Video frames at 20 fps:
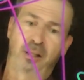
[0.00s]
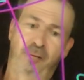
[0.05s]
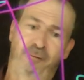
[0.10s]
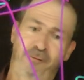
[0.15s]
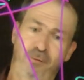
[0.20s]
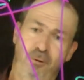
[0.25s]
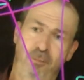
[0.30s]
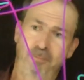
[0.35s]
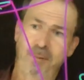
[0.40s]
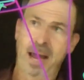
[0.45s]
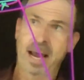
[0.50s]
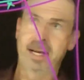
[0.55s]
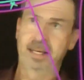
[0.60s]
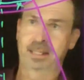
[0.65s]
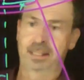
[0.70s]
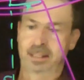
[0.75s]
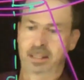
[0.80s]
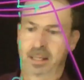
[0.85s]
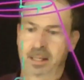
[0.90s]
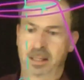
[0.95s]
the full
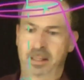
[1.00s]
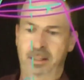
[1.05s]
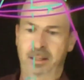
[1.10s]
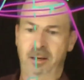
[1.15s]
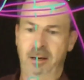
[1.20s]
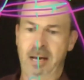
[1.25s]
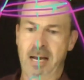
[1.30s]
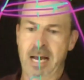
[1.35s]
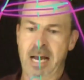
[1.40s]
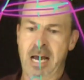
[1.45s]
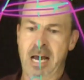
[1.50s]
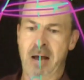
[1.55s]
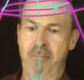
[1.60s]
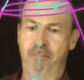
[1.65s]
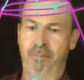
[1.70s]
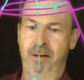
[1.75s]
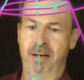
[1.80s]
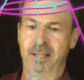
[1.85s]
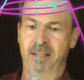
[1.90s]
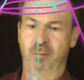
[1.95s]
base, so r
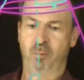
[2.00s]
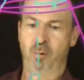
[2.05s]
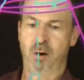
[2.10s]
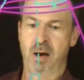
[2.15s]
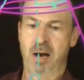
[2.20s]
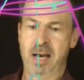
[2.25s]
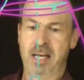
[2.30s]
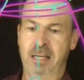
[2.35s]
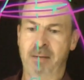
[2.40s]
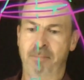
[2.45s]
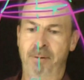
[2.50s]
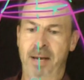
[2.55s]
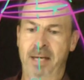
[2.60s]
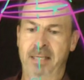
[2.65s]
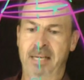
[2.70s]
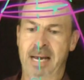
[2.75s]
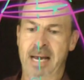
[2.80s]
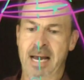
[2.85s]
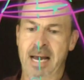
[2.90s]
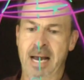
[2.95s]
plus y compared
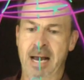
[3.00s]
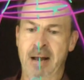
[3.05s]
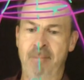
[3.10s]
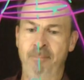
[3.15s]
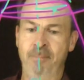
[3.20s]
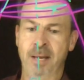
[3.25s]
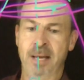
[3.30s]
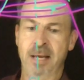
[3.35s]
to r,